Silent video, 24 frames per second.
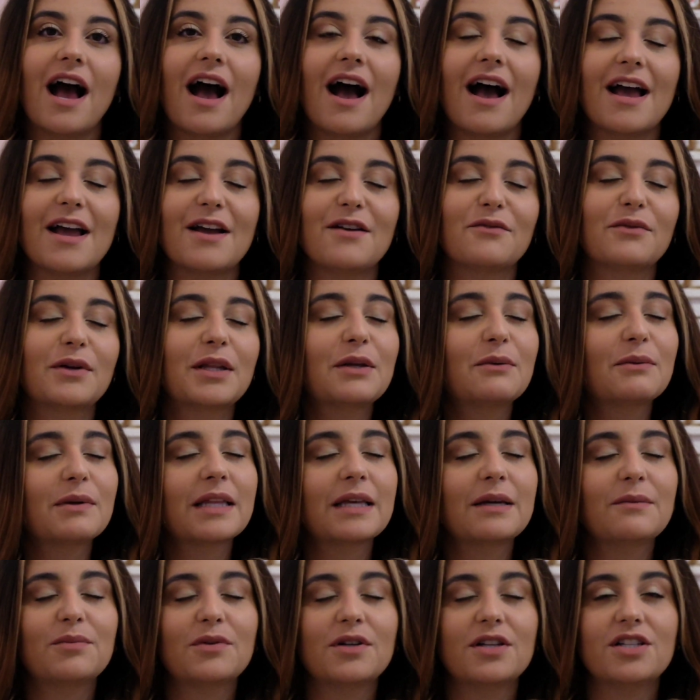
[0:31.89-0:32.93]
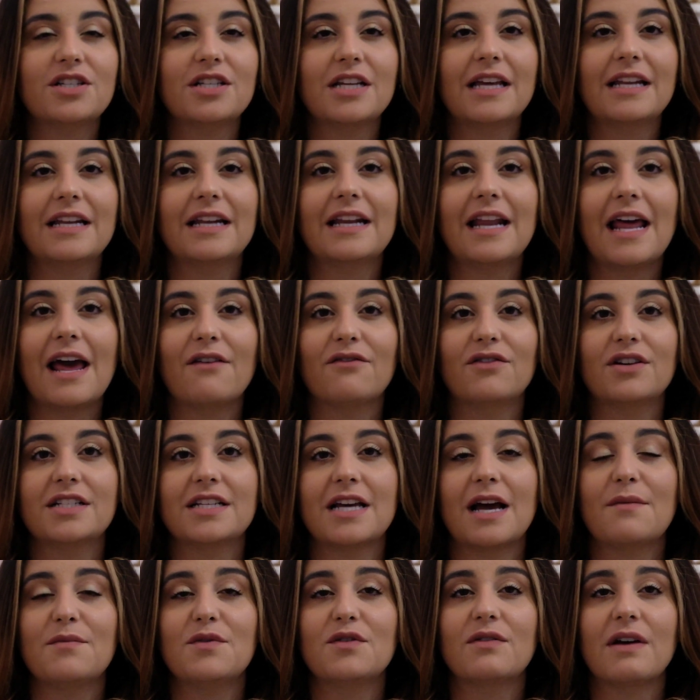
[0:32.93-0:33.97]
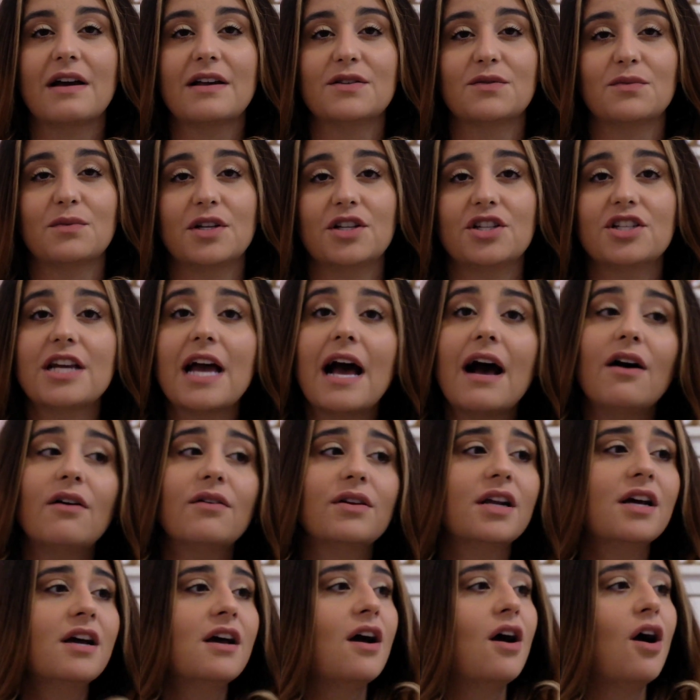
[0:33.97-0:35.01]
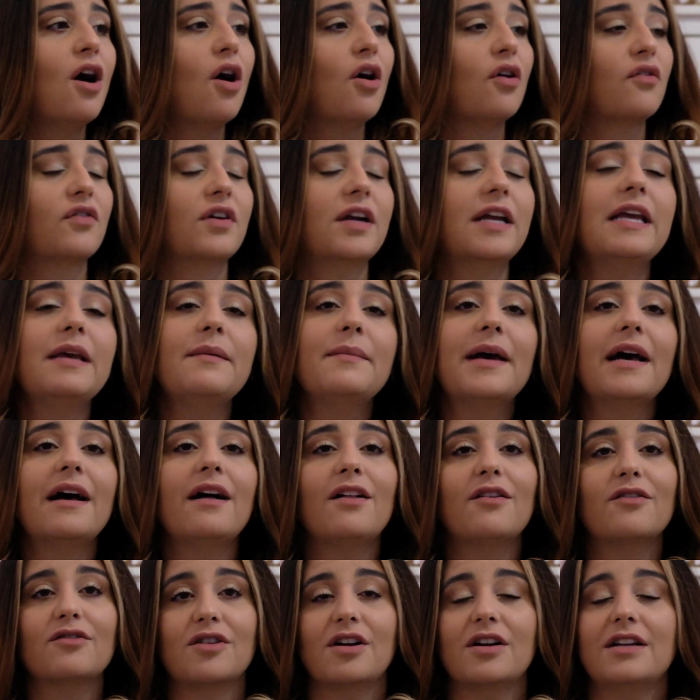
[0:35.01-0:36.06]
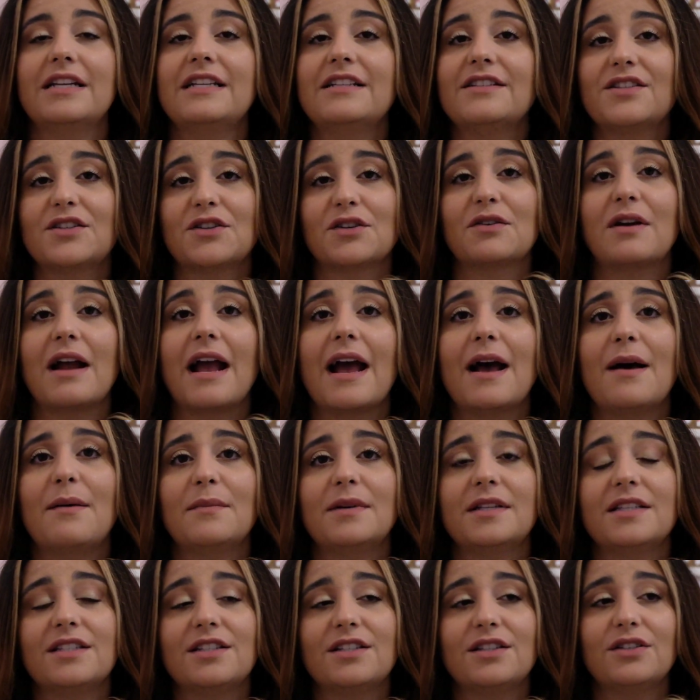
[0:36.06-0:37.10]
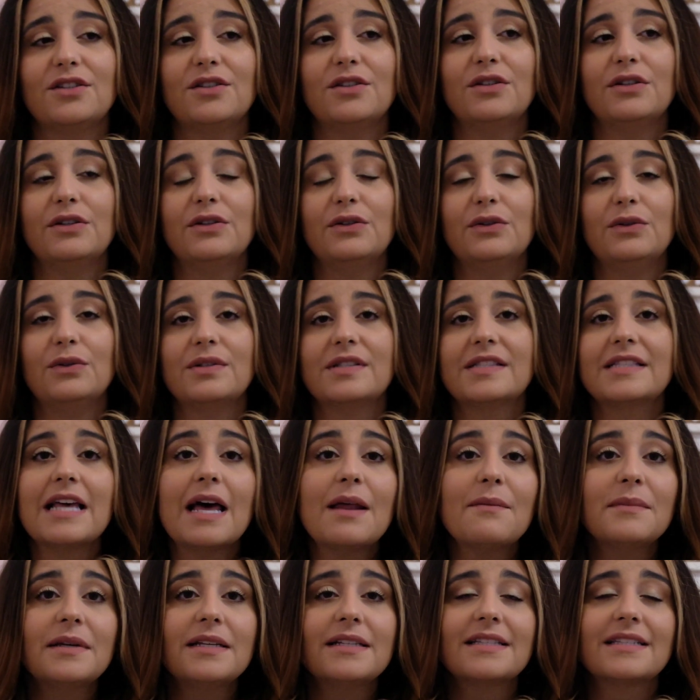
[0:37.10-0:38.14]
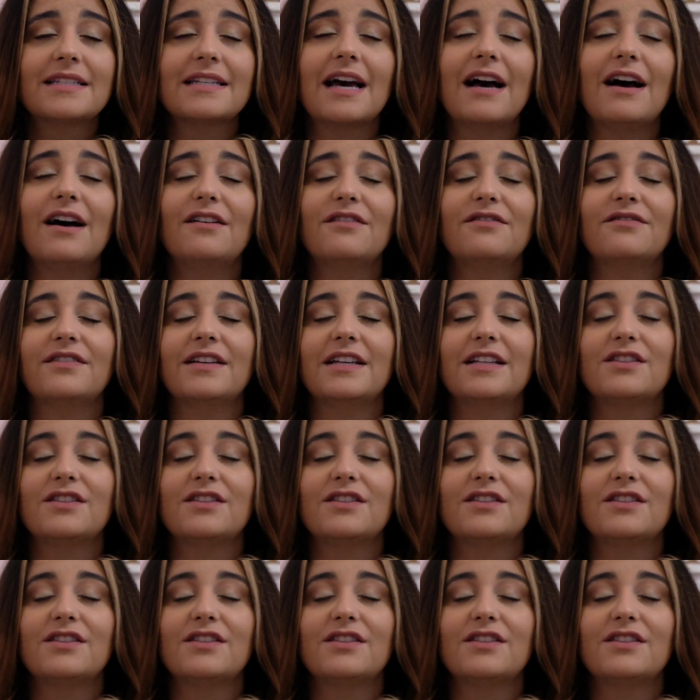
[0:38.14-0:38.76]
I really appreciate it every time you guys reach out over email or on Instagram to send me stuff.